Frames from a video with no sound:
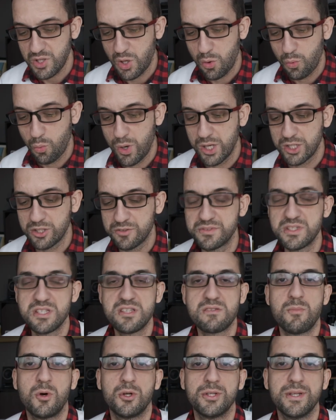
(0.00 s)
one of this
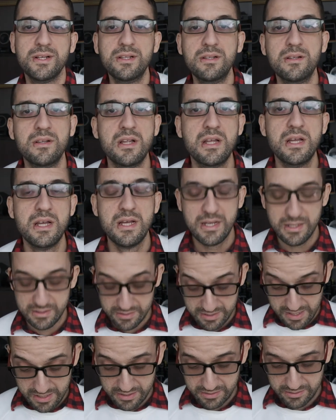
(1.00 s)
model
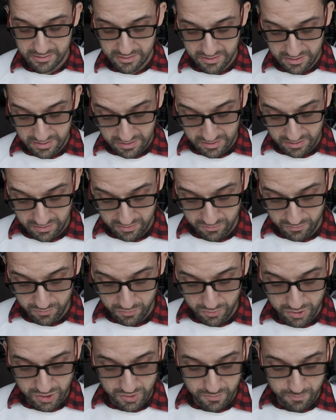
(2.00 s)
that
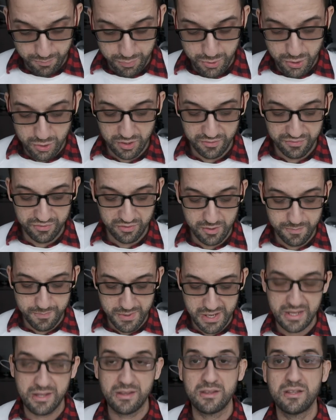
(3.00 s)
was beautifully
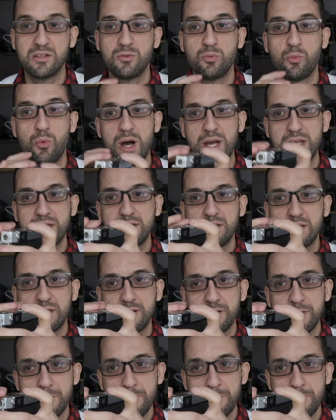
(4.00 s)
painted white